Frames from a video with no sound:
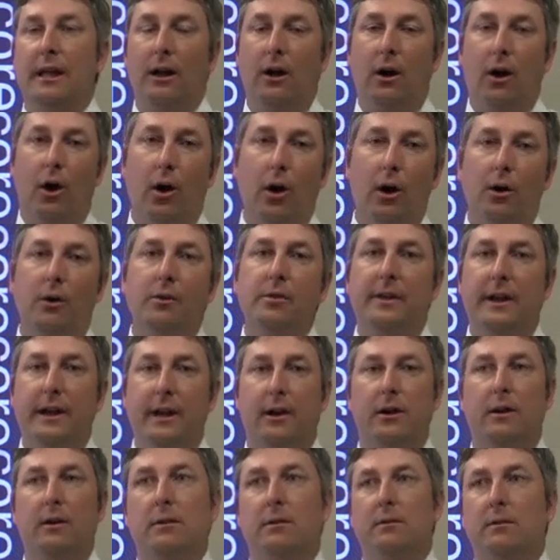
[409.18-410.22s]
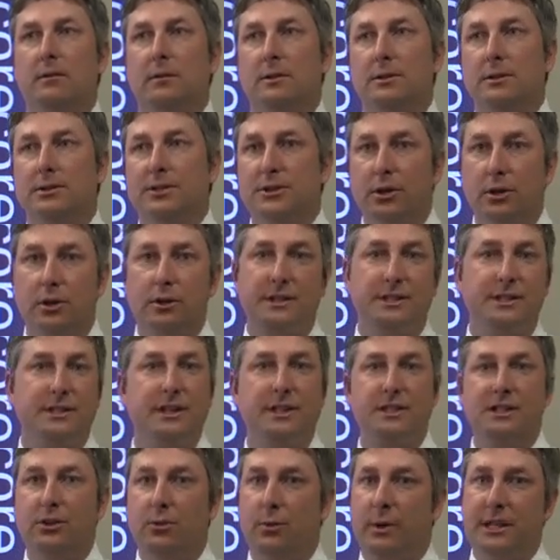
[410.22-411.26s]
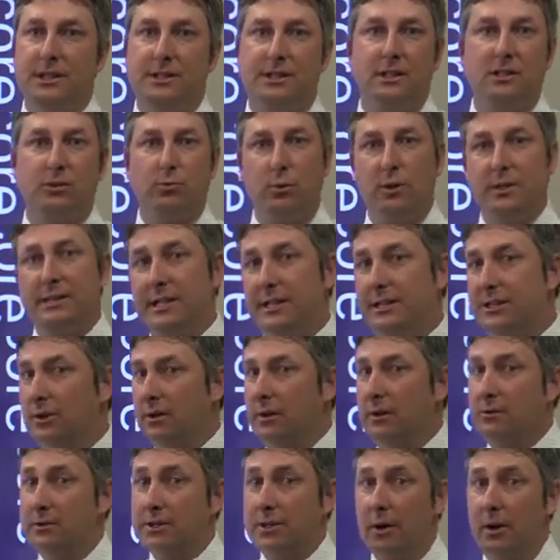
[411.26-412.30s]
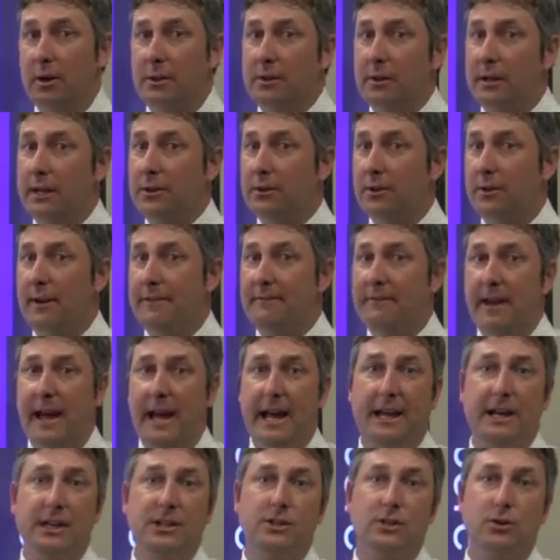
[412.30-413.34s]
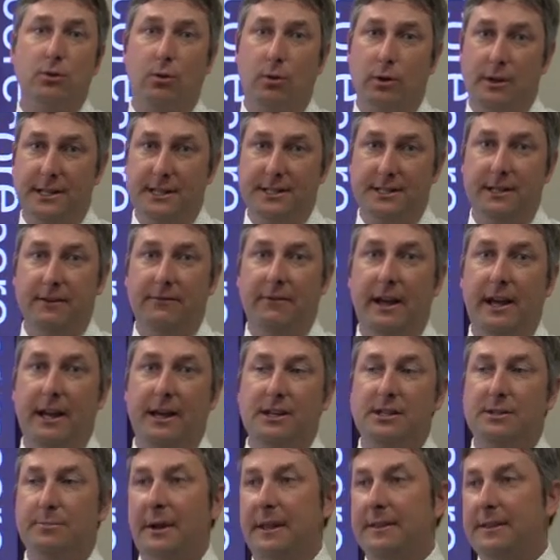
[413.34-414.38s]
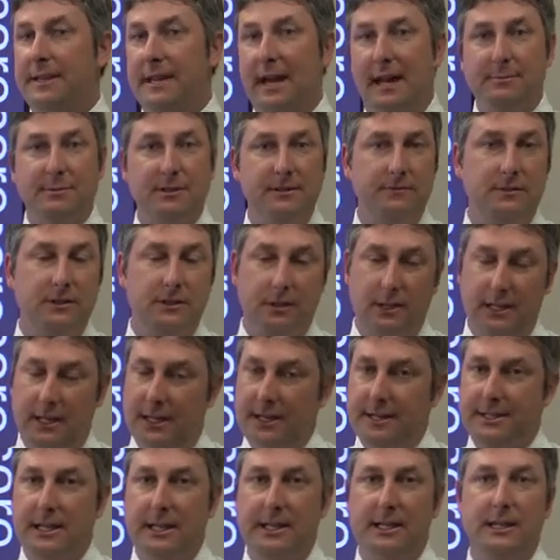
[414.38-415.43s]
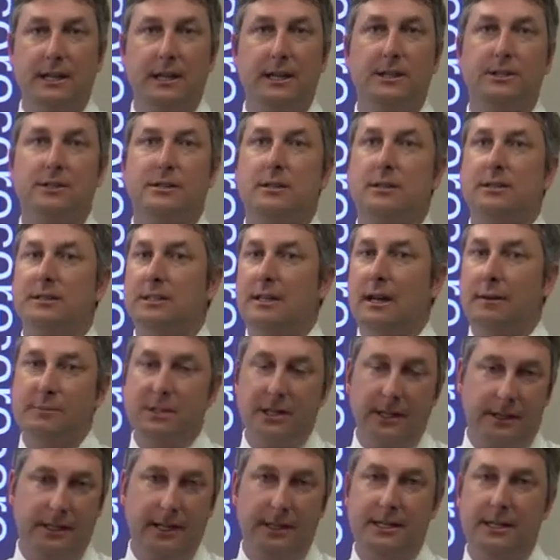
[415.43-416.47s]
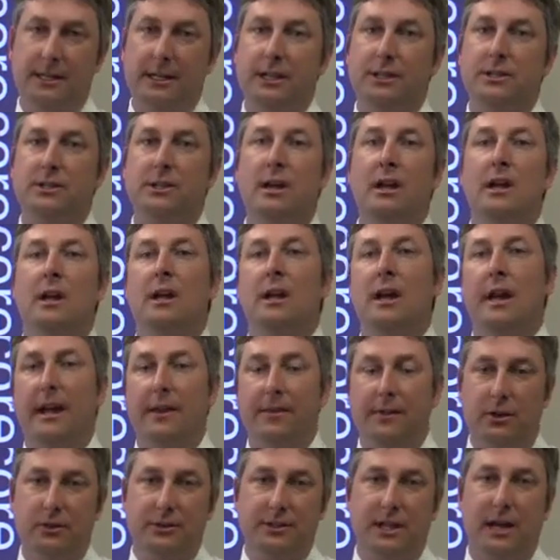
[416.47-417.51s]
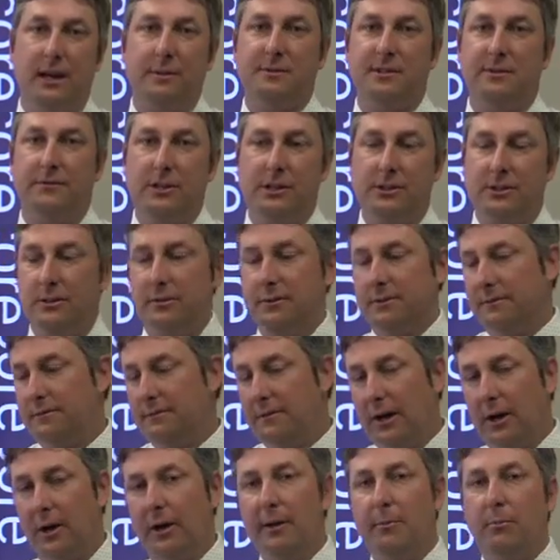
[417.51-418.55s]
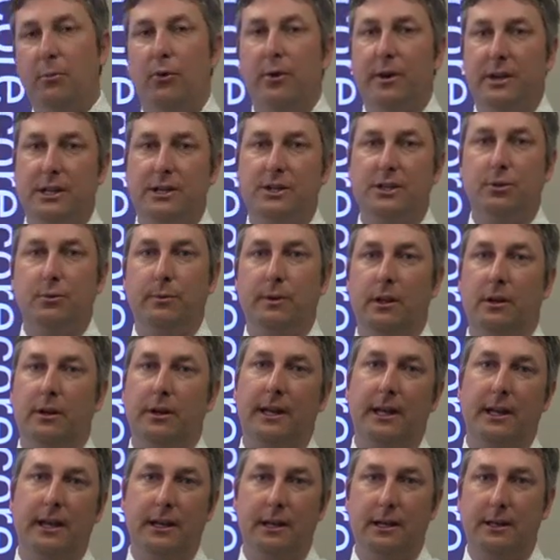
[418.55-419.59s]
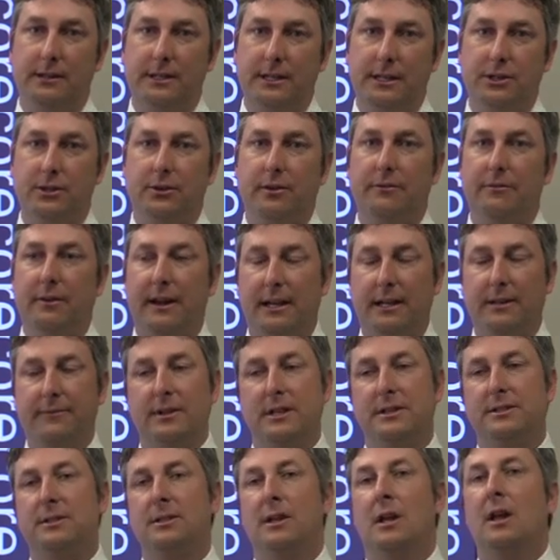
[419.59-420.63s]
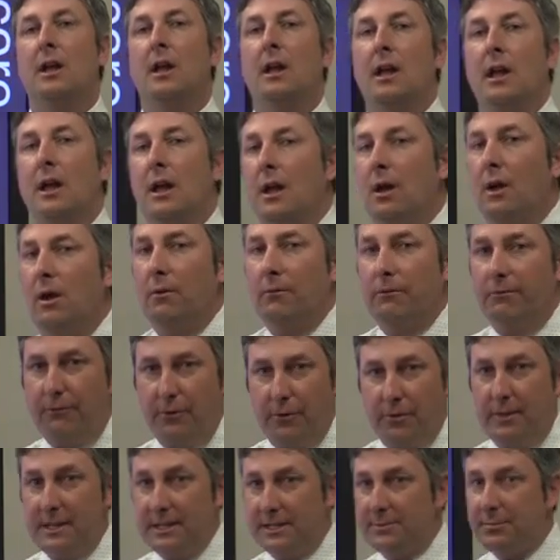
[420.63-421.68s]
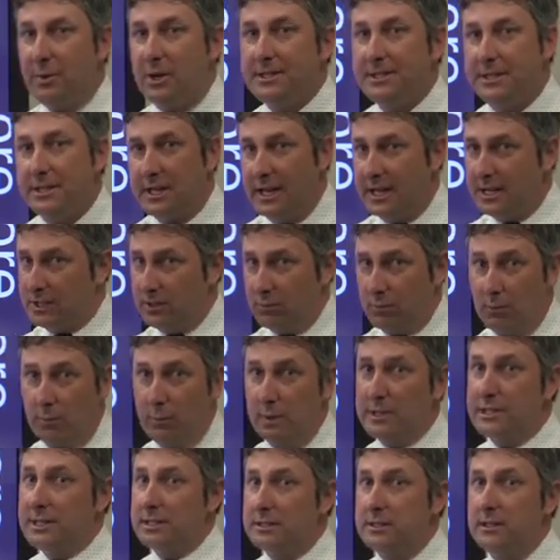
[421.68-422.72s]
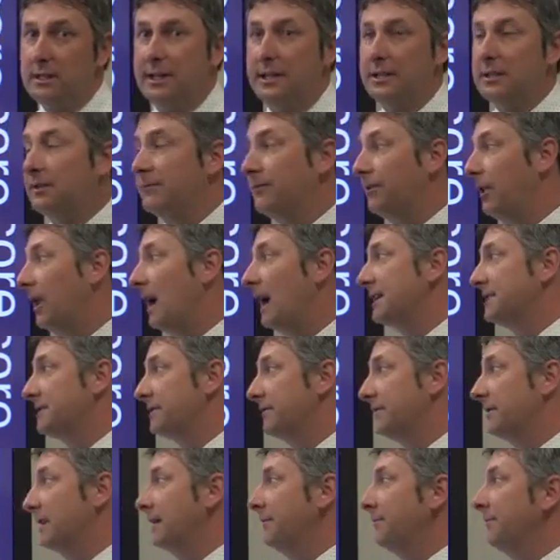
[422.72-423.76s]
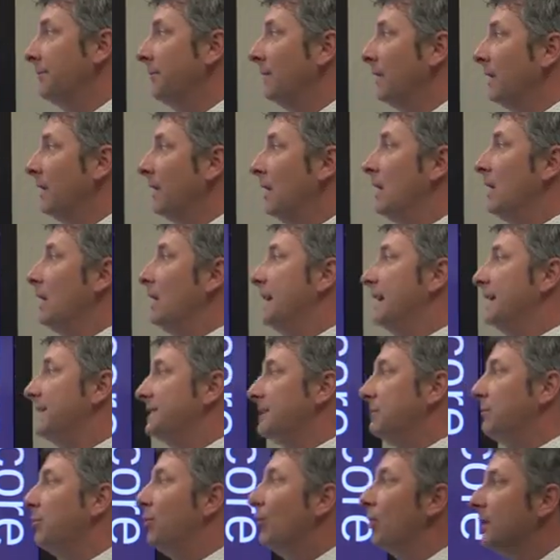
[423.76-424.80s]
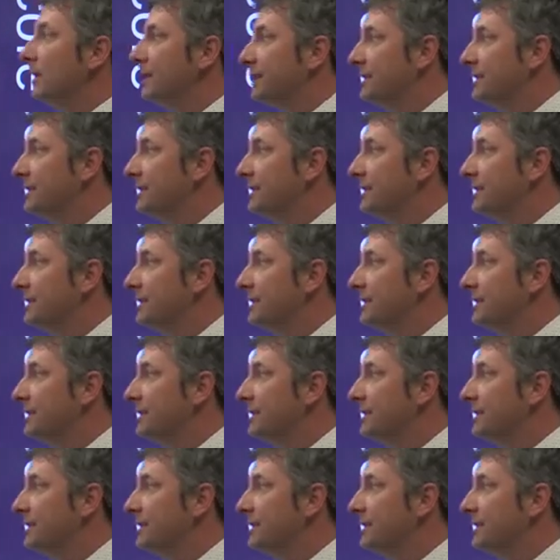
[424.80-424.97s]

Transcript: are there certain situations where teachers are either advantaged or disadvantaged by the types of kids they teach, the subject they teach, and those types of issues? A very important issue when looking at teacher effectiveness. For this presentation, where we're just looking at the philosophy, it's important